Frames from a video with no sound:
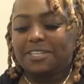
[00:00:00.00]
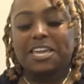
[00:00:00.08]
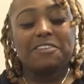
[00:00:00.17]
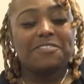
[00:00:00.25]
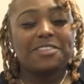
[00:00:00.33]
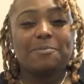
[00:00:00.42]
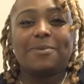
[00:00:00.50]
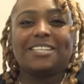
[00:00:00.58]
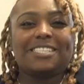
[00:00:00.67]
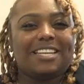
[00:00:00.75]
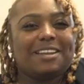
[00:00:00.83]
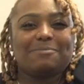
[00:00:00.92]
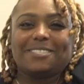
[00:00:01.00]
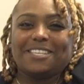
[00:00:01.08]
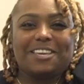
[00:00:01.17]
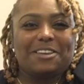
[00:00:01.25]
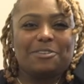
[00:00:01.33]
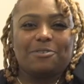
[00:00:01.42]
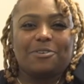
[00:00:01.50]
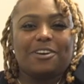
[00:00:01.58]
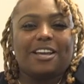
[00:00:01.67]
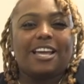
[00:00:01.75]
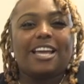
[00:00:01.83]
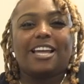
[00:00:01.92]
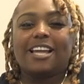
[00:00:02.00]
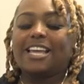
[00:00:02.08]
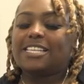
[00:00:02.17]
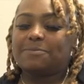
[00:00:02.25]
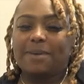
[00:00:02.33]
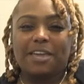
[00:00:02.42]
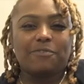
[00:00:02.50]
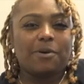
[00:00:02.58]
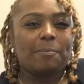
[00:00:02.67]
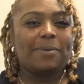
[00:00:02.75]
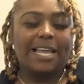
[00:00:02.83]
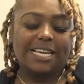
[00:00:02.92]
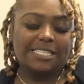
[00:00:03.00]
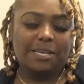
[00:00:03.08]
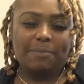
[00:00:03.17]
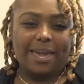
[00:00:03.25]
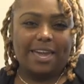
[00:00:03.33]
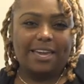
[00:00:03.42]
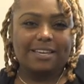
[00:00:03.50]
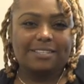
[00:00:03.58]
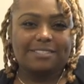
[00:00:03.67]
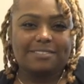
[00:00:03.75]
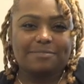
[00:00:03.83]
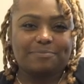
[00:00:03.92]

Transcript: Even the bench that I'm sitting on is made from plastic bags.